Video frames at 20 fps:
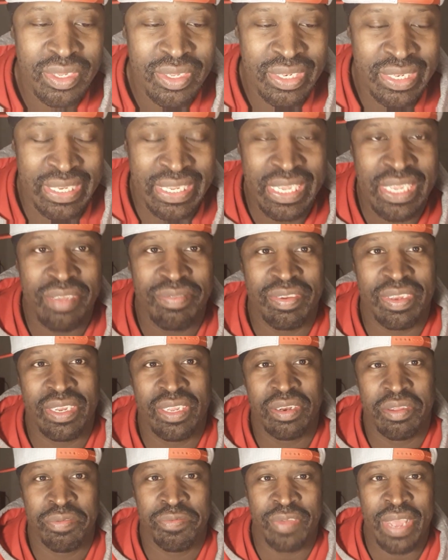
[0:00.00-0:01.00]
leaving
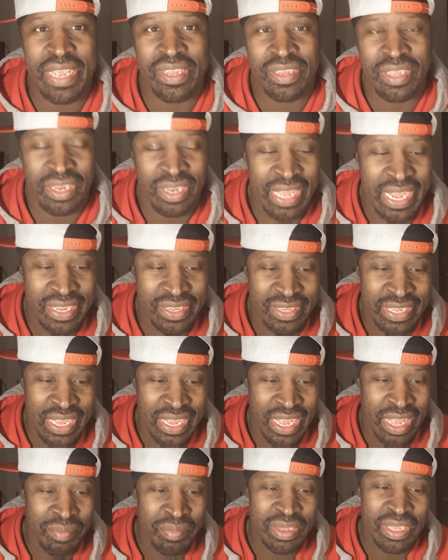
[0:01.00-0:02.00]
and affected like
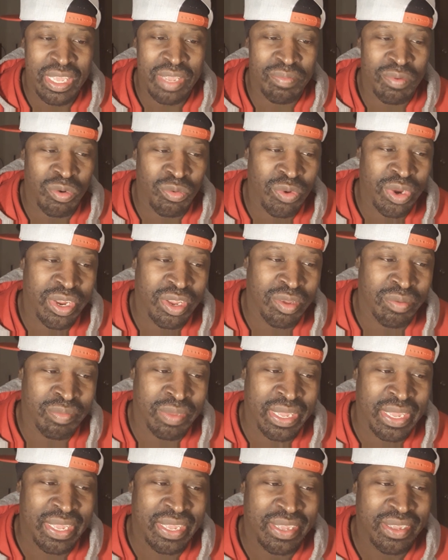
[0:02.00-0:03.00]
that. I'm gonna keep it real,
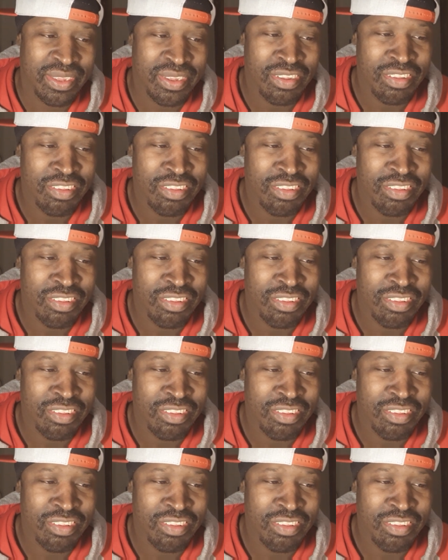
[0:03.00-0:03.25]
man.